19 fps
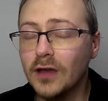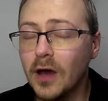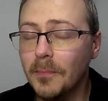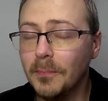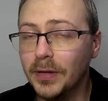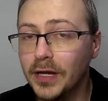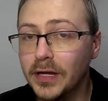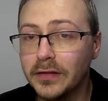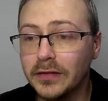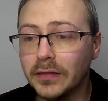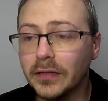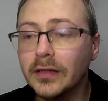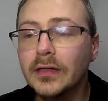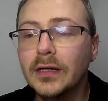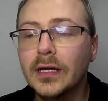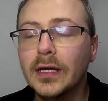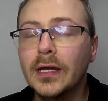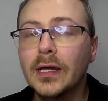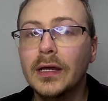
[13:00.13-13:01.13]
person.
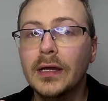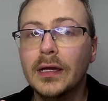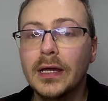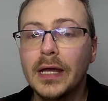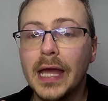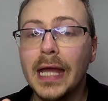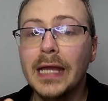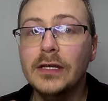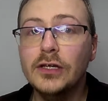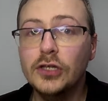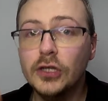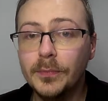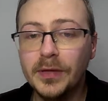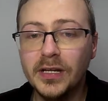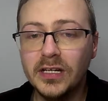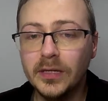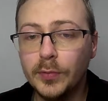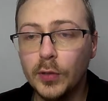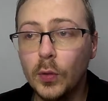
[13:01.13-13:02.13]
In
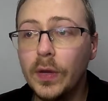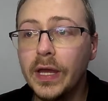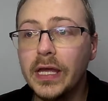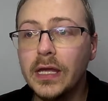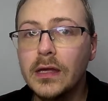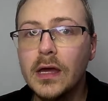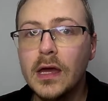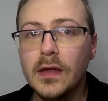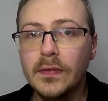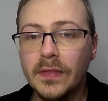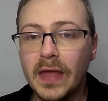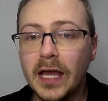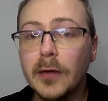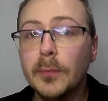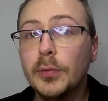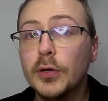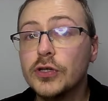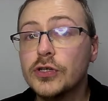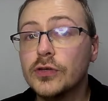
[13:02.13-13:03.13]
WWE, they could
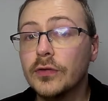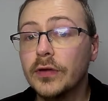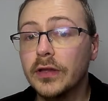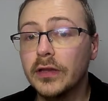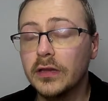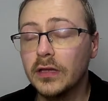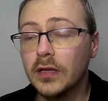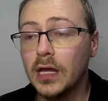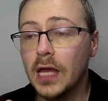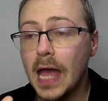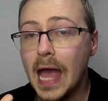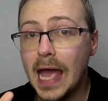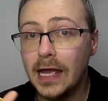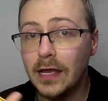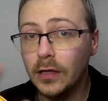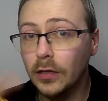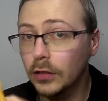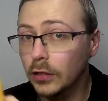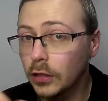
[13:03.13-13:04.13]
push her as a
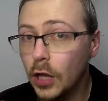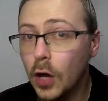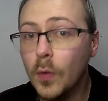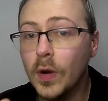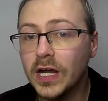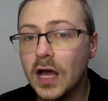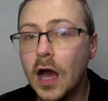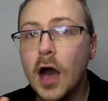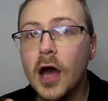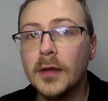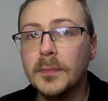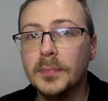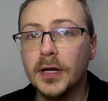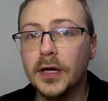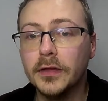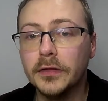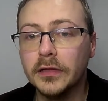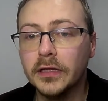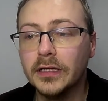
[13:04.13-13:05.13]
lower card
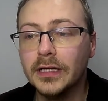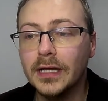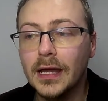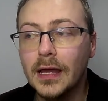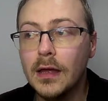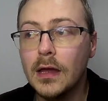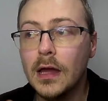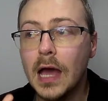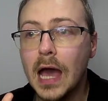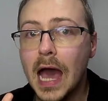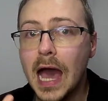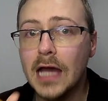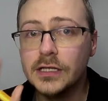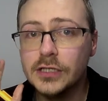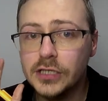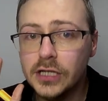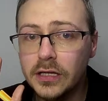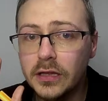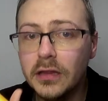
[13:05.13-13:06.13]
person and
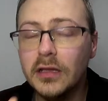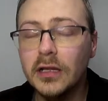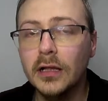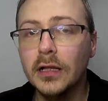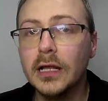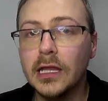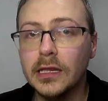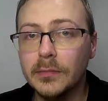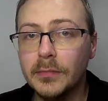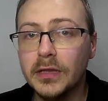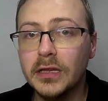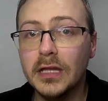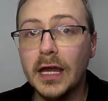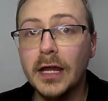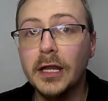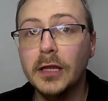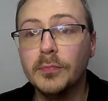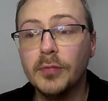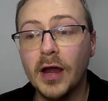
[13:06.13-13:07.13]
she'd still get the Mercedes
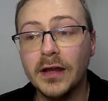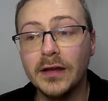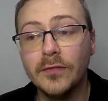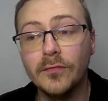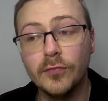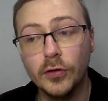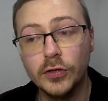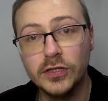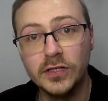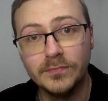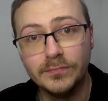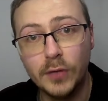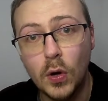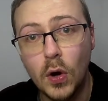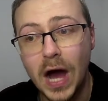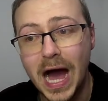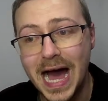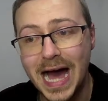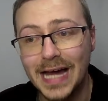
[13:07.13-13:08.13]
brand in front of more
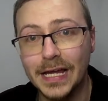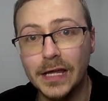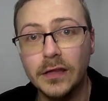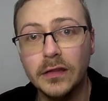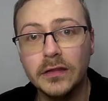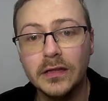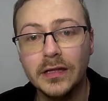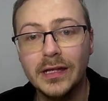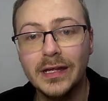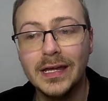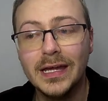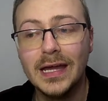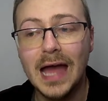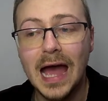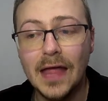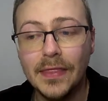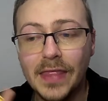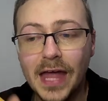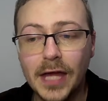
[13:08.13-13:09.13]
eyes.
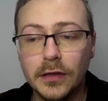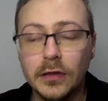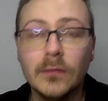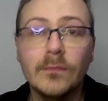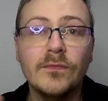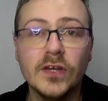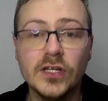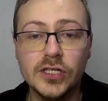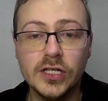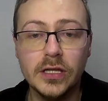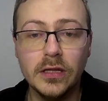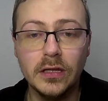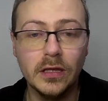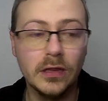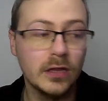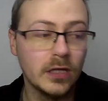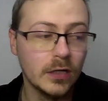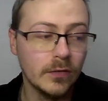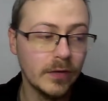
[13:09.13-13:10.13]
And that's something she's
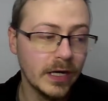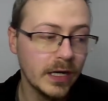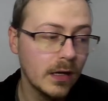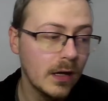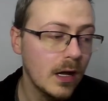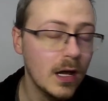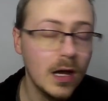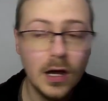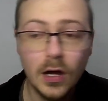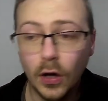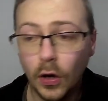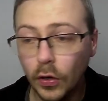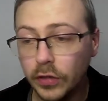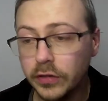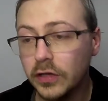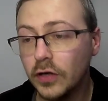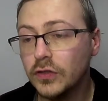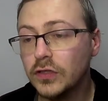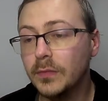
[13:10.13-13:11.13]
considering. Also,
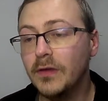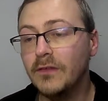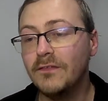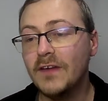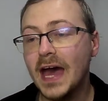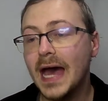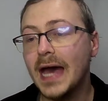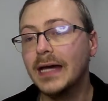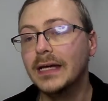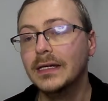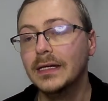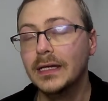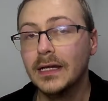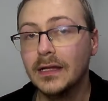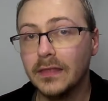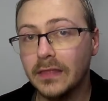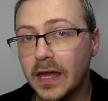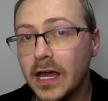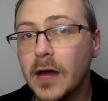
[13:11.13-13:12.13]
to be fair,
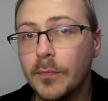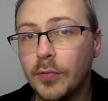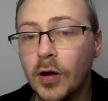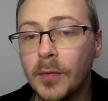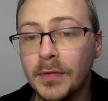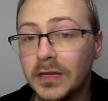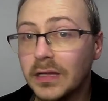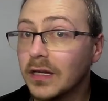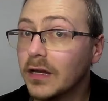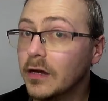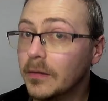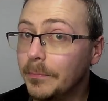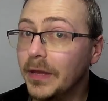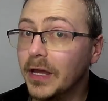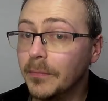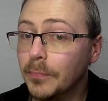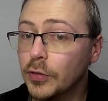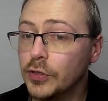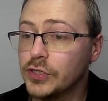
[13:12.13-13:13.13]
they are promising her big
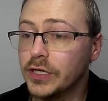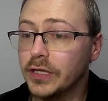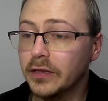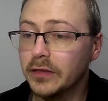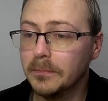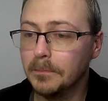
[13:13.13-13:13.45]
pushes.